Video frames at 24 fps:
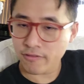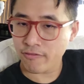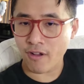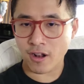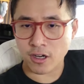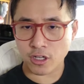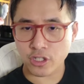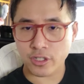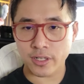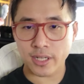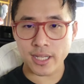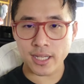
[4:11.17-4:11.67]

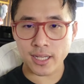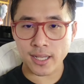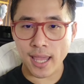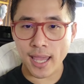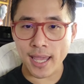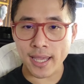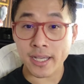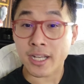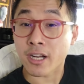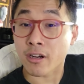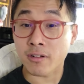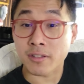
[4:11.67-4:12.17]
functioning
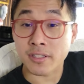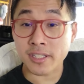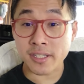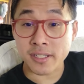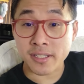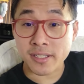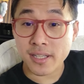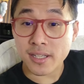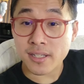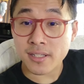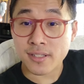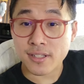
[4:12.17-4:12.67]
a
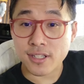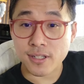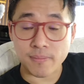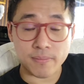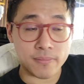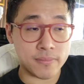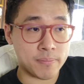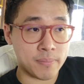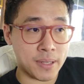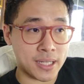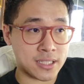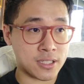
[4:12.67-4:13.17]
currency
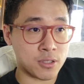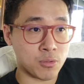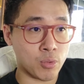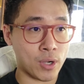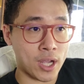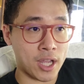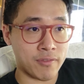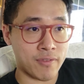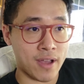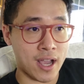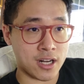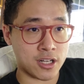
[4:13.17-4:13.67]
system, better
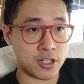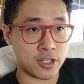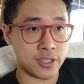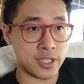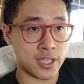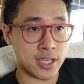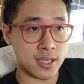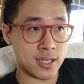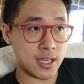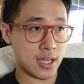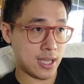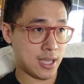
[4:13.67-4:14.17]
way of
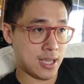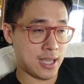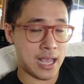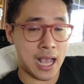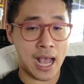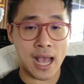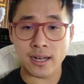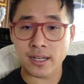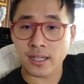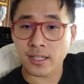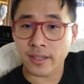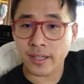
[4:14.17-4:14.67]
actually
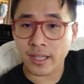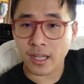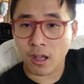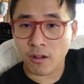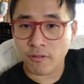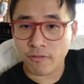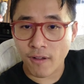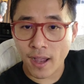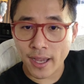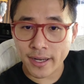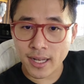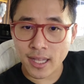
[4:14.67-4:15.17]
handling
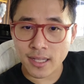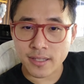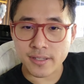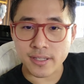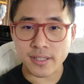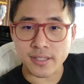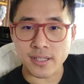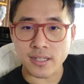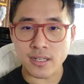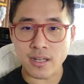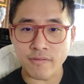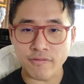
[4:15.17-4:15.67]
our
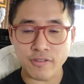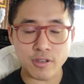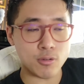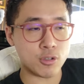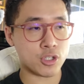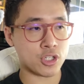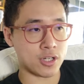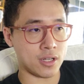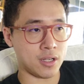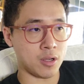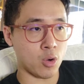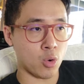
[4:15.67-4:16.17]
finances in the
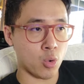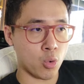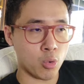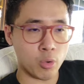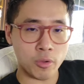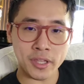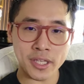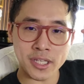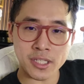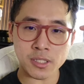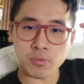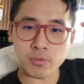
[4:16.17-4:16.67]
future.
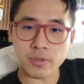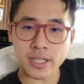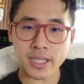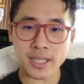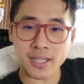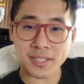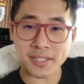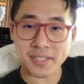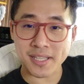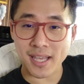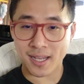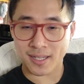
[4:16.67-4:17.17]
All these
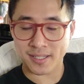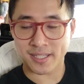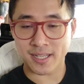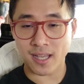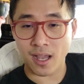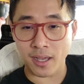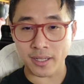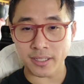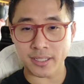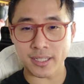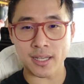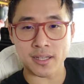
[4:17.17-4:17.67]
really
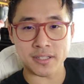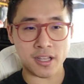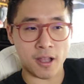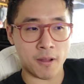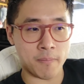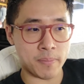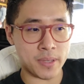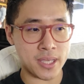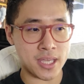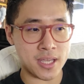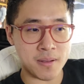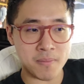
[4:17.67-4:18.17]
sexy ideas
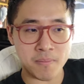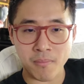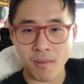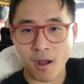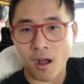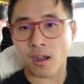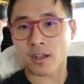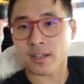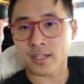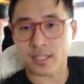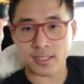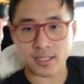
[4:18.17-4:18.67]
are being
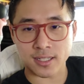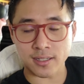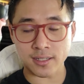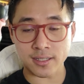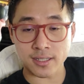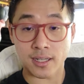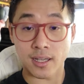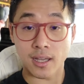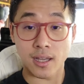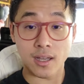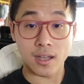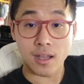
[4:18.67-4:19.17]

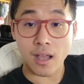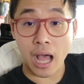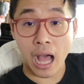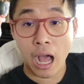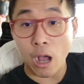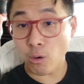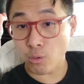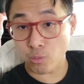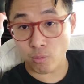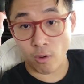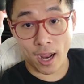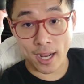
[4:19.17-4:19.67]
marketed
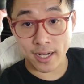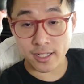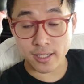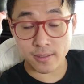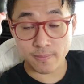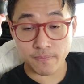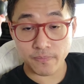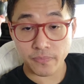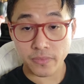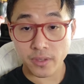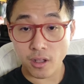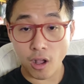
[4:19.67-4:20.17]

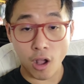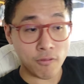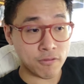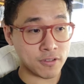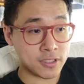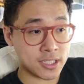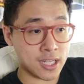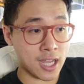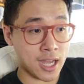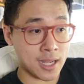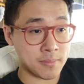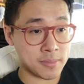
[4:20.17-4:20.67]
outright,
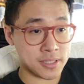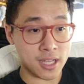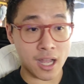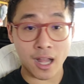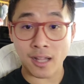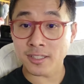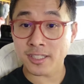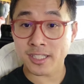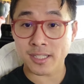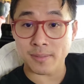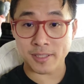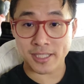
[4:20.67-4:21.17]
oftentimes
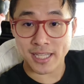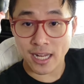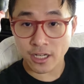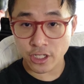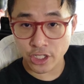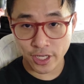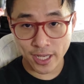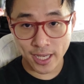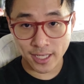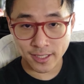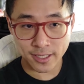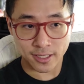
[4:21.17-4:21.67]

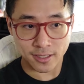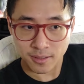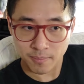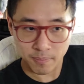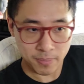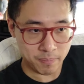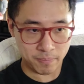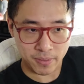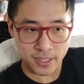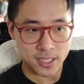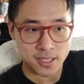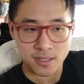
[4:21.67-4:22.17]
unsubstantiated,
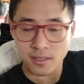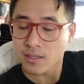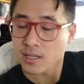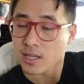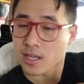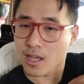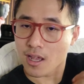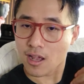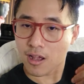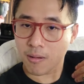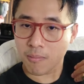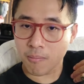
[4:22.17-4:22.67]
but being
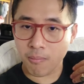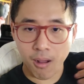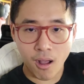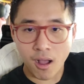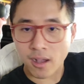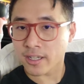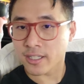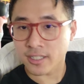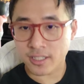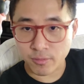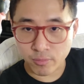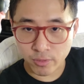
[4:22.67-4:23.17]

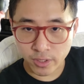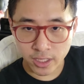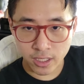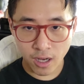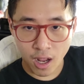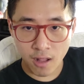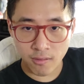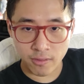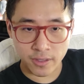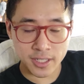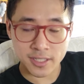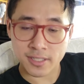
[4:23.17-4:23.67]
marketed
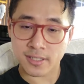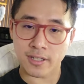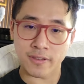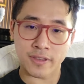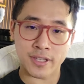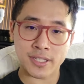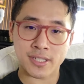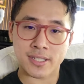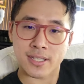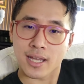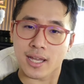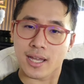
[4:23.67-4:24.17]
regardless to
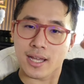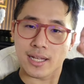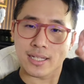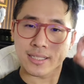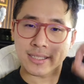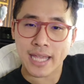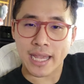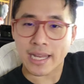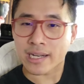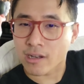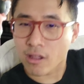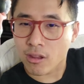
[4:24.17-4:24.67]
this
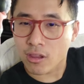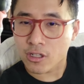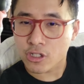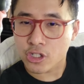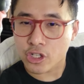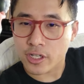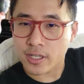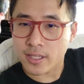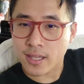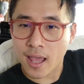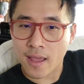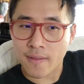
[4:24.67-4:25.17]

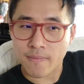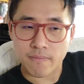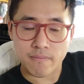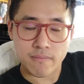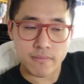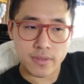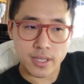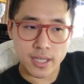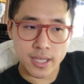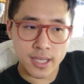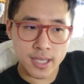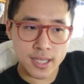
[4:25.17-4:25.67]
technology that
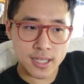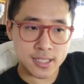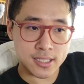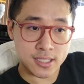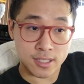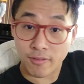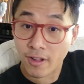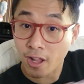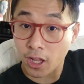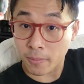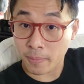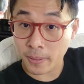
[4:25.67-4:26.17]

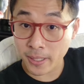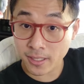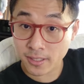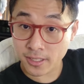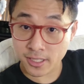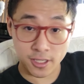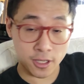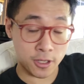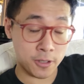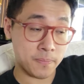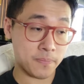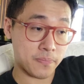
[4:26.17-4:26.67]
is developing.
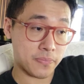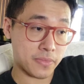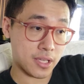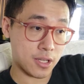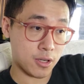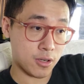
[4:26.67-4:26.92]
So